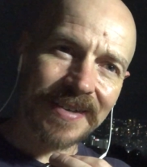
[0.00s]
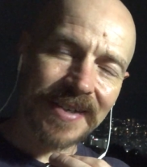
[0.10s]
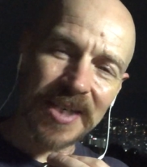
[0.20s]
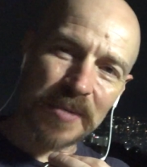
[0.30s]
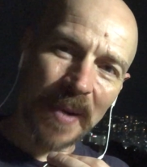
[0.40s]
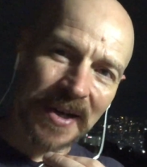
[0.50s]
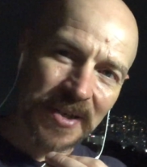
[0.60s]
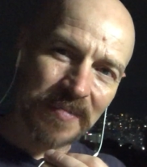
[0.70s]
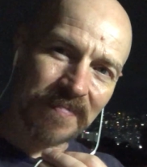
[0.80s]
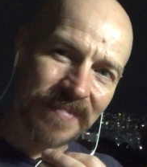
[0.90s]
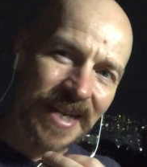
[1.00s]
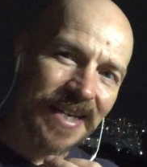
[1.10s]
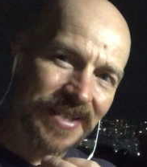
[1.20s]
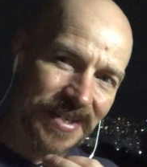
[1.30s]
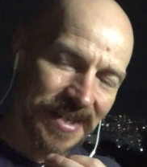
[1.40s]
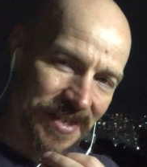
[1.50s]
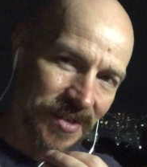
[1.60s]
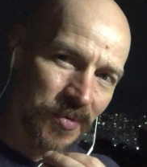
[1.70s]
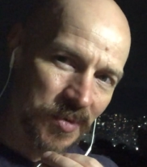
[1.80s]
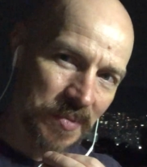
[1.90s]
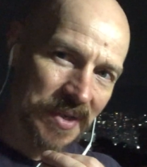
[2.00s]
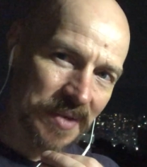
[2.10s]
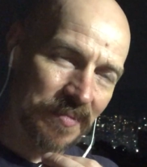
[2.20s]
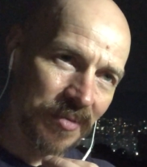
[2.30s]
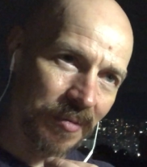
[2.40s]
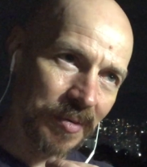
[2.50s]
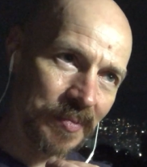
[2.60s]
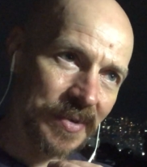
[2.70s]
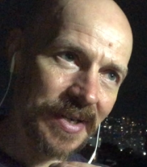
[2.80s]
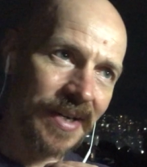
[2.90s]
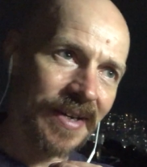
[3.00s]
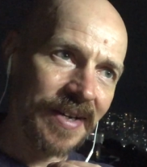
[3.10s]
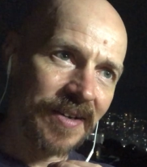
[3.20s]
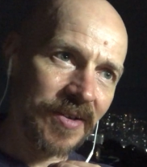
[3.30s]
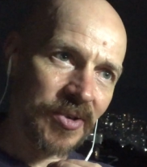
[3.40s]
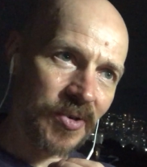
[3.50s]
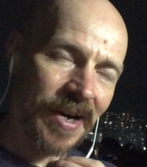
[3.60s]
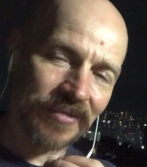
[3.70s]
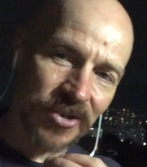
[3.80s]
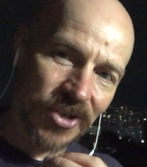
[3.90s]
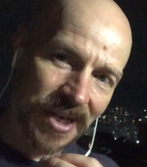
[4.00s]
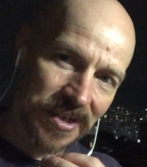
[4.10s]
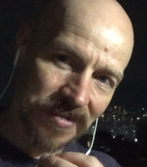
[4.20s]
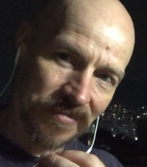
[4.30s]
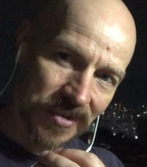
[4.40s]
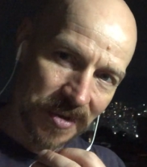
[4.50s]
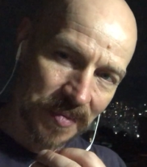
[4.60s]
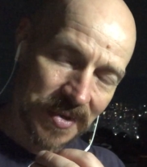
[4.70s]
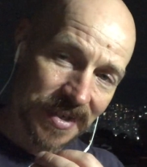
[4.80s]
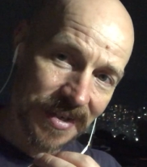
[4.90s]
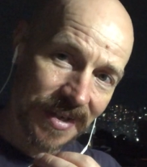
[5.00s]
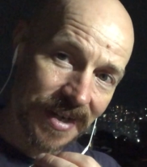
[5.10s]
Spanish tenses cause me some problems because you have to change the verbs